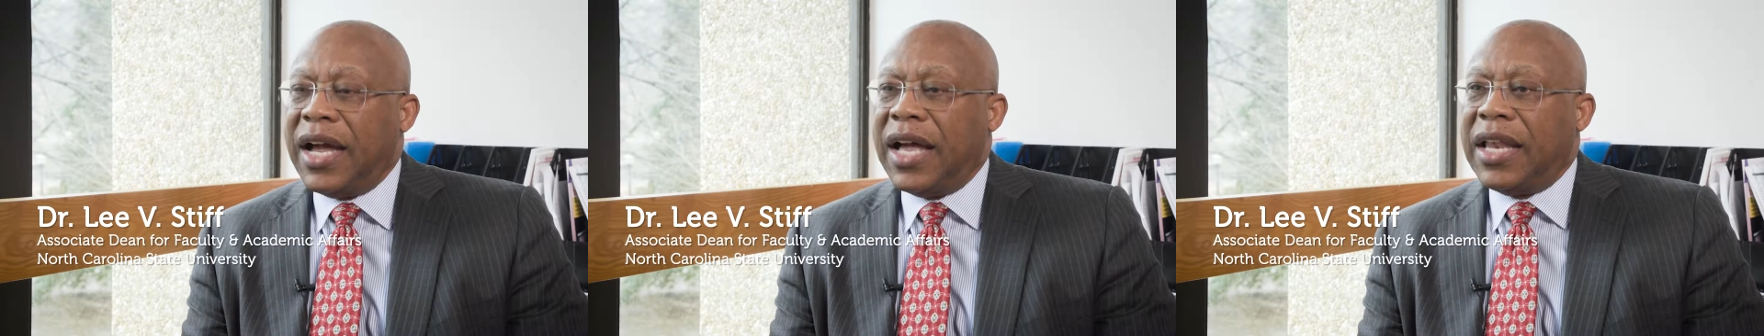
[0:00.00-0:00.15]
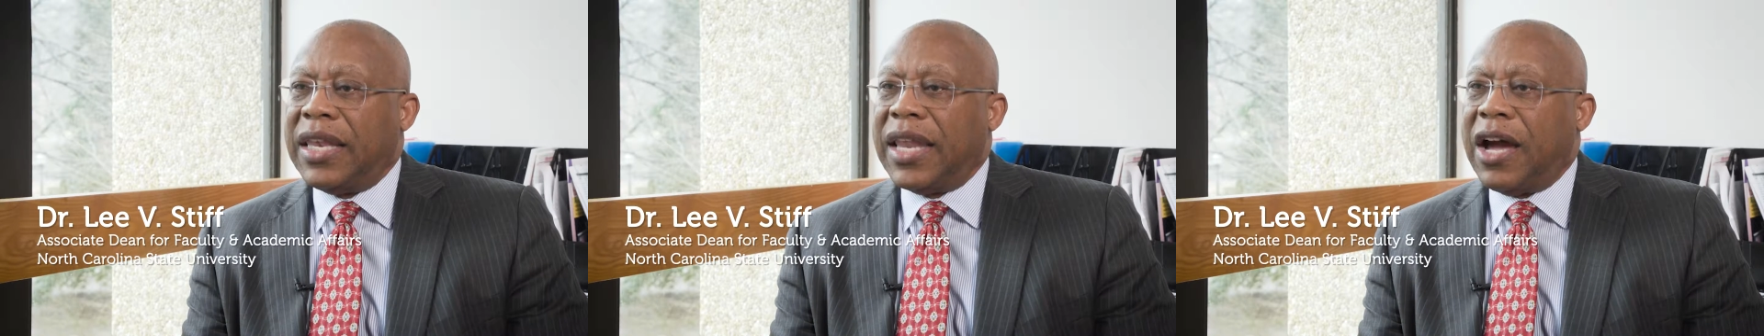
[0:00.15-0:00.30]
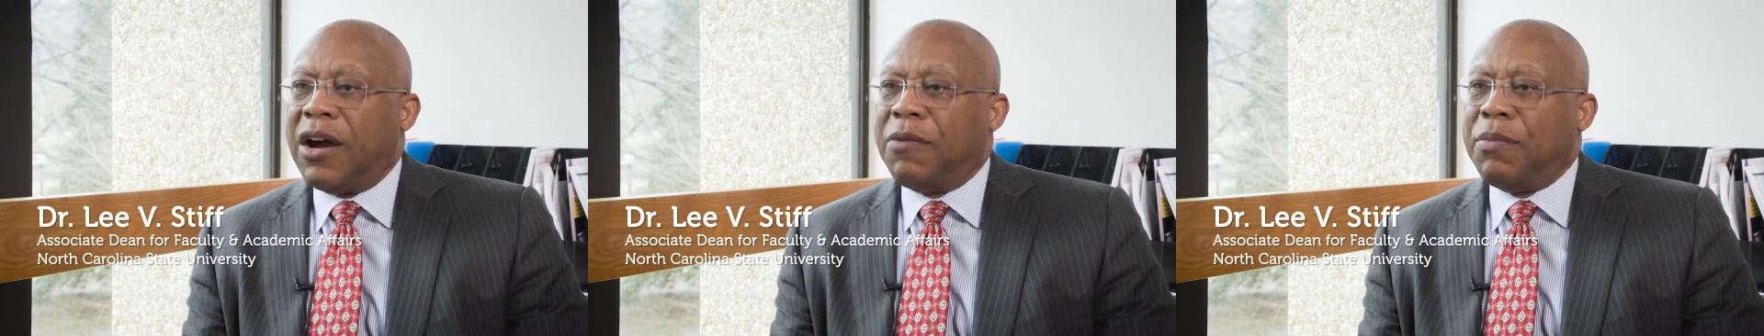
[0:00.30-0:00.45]

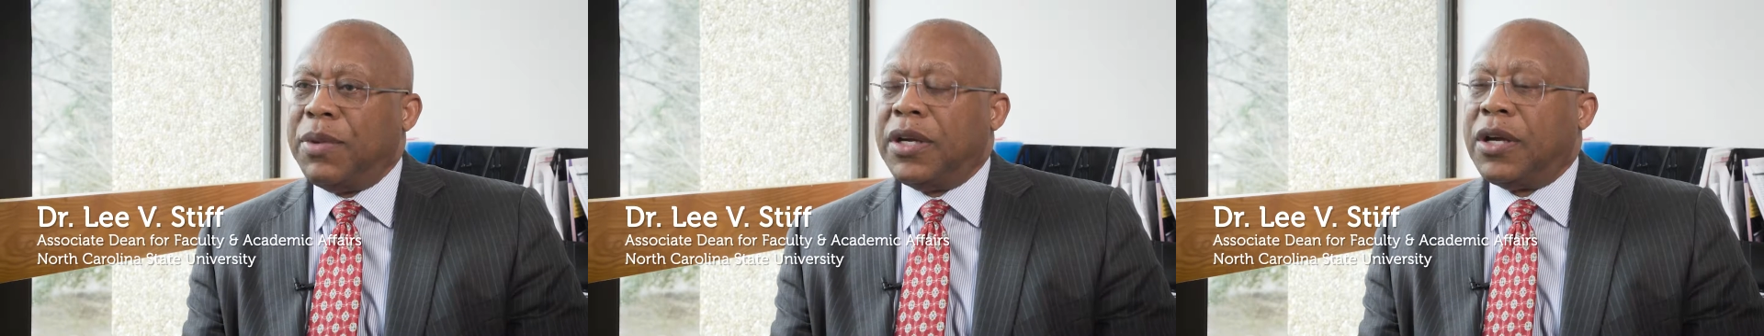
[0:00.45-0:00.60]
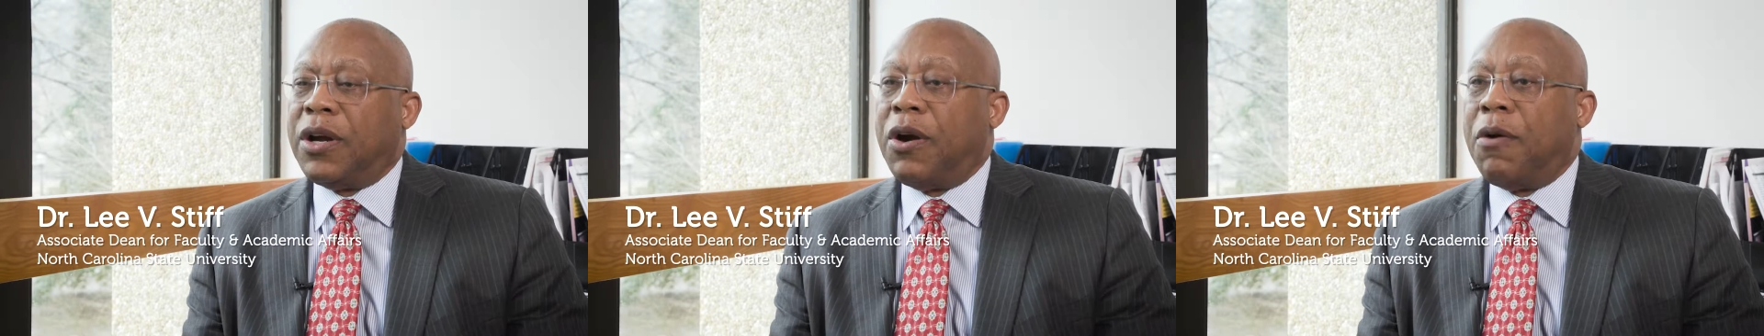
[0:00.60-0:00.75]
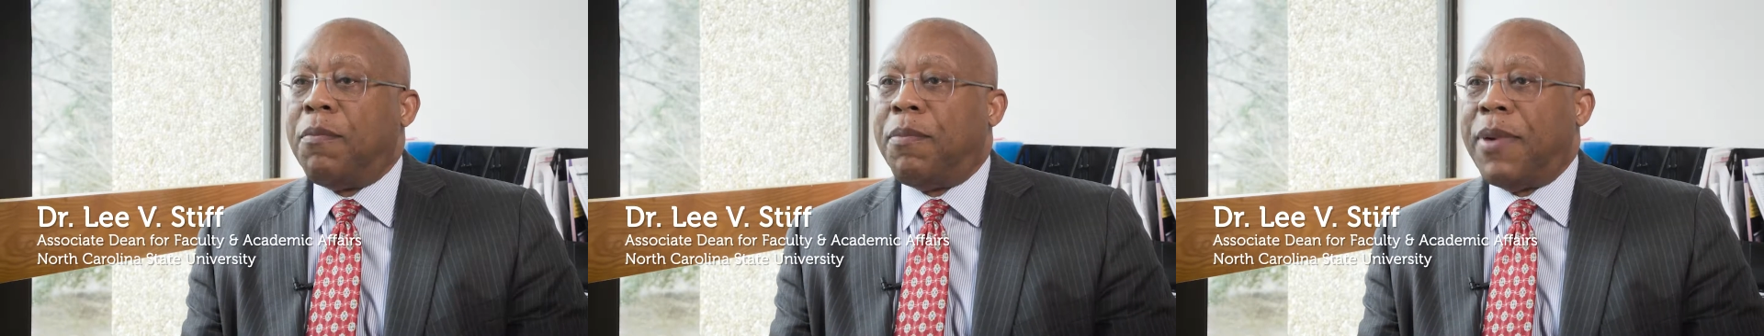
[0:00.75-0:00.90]
allowed me
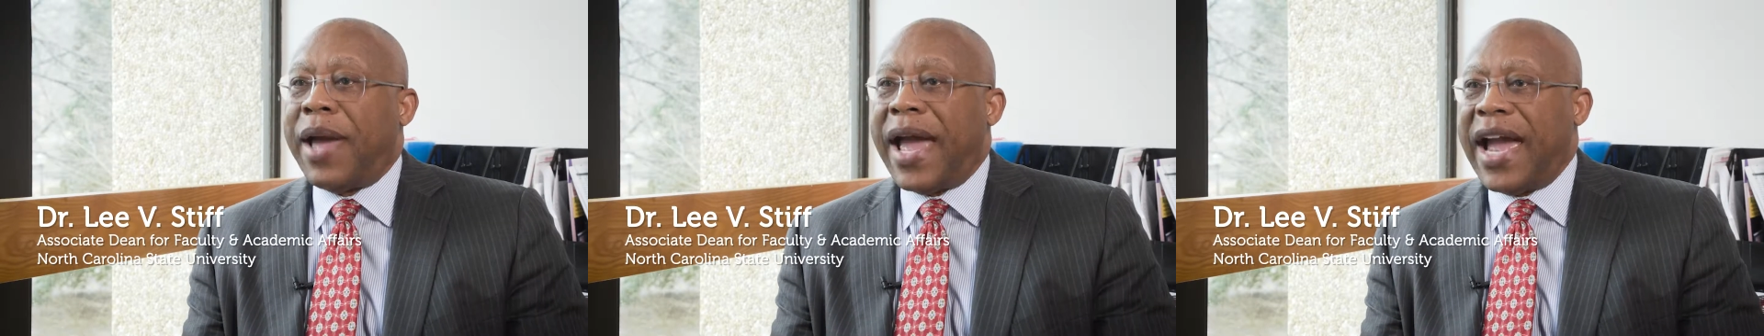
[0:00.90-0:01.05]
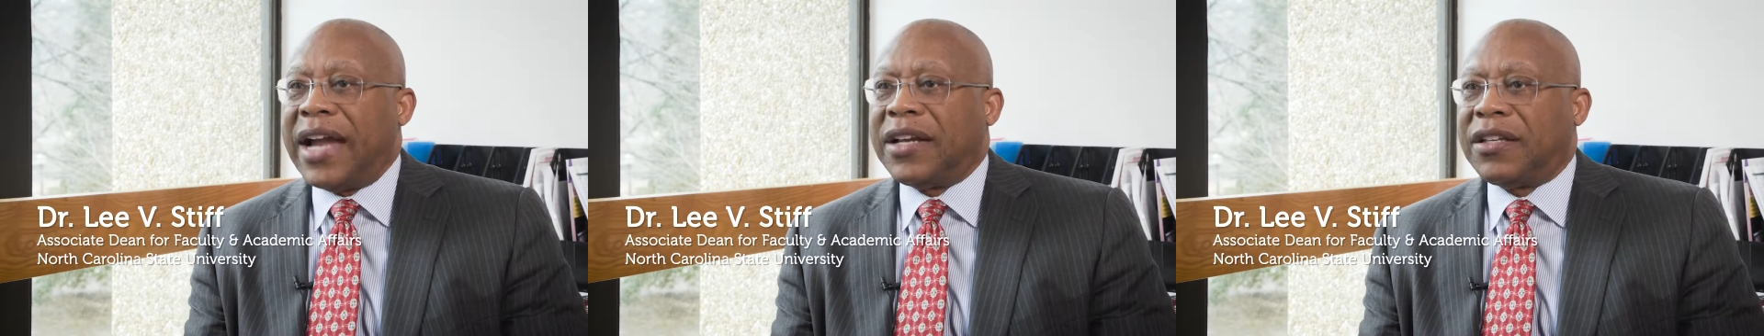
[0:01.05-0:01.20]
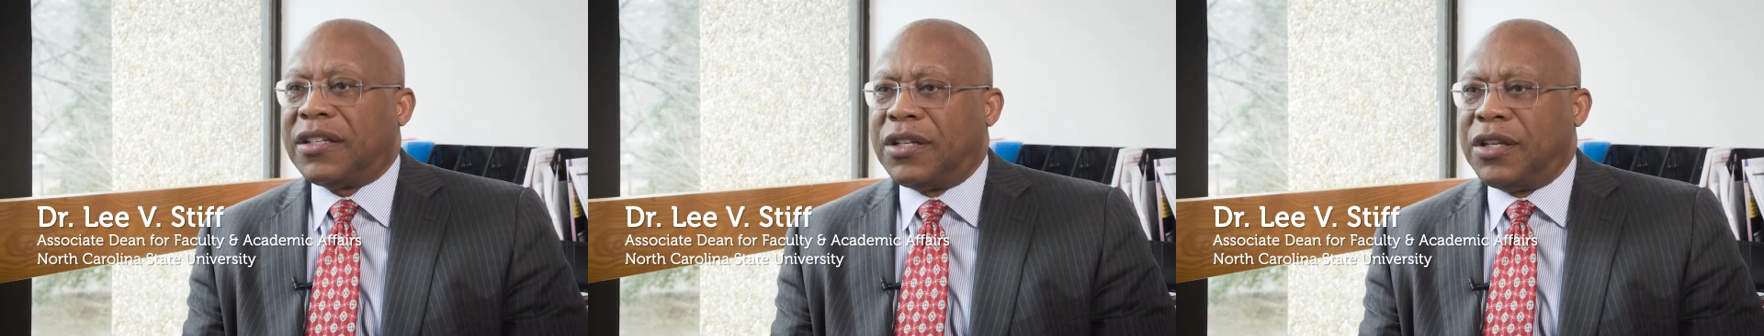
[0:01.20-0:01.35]
to go
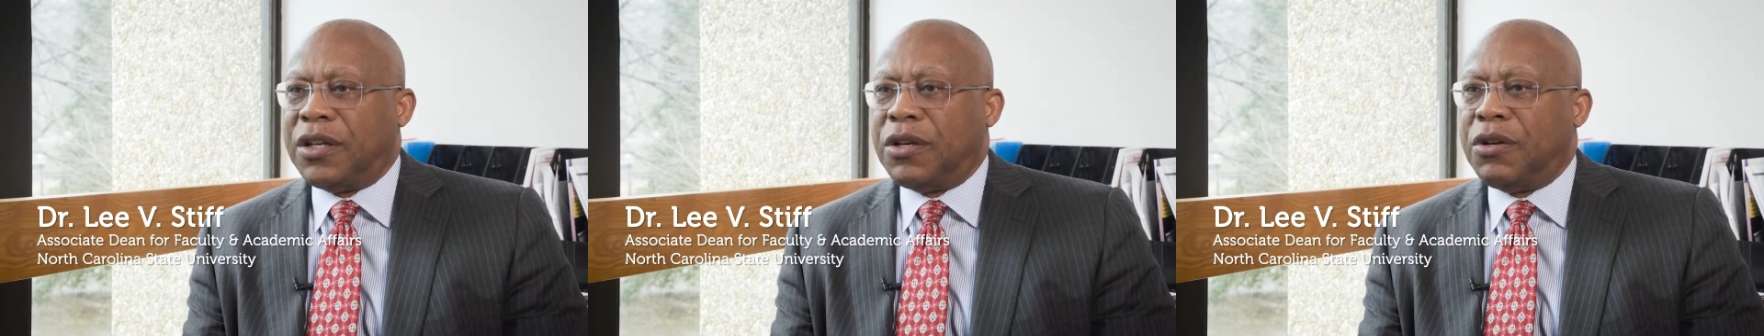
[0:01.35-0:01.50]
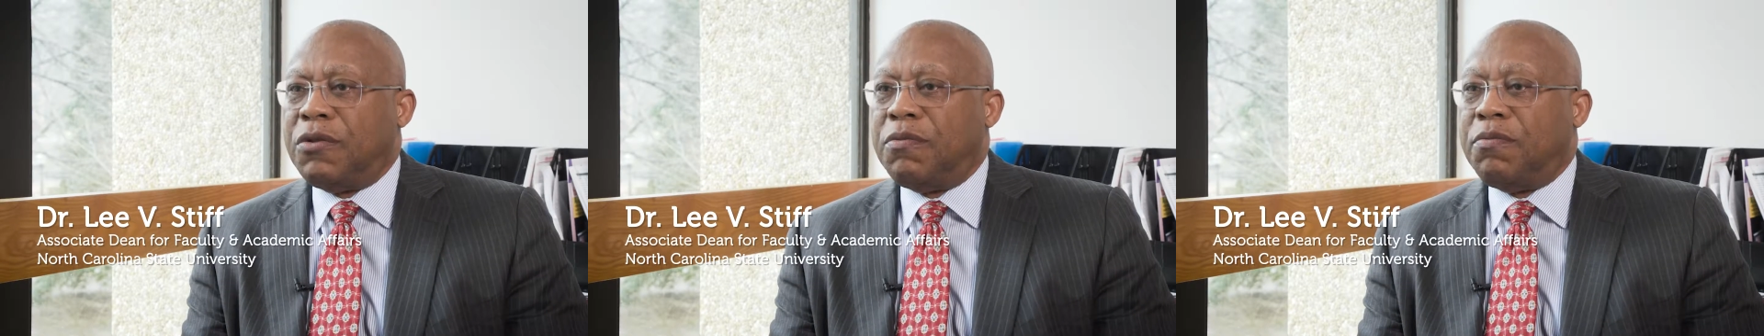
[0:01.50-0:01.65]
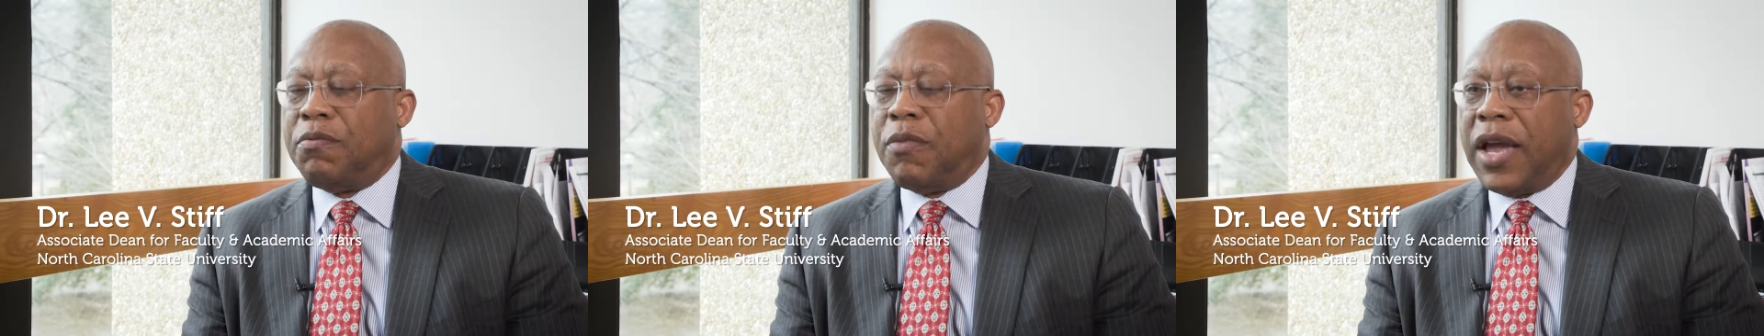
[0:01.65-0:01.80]
back
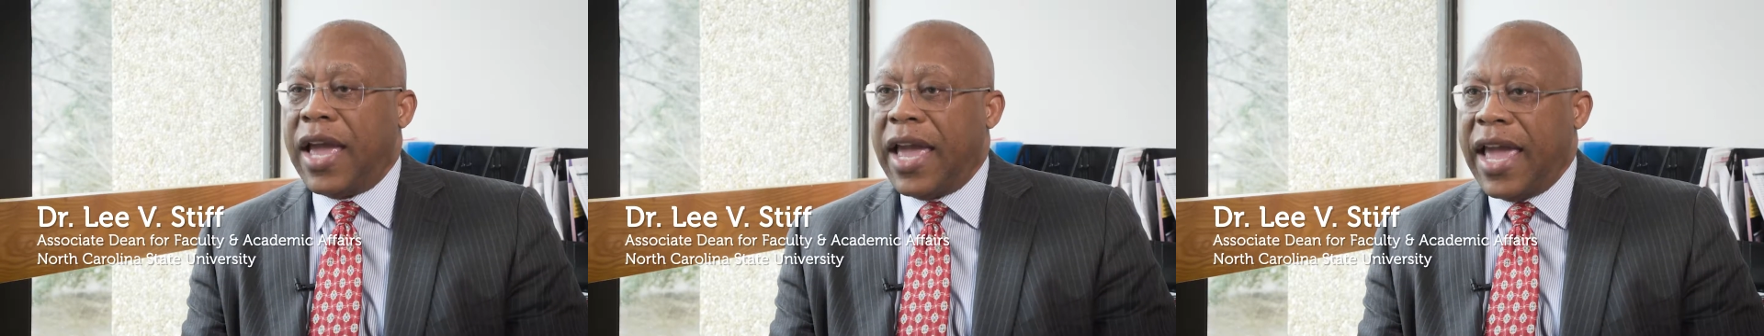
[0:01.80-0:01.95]
to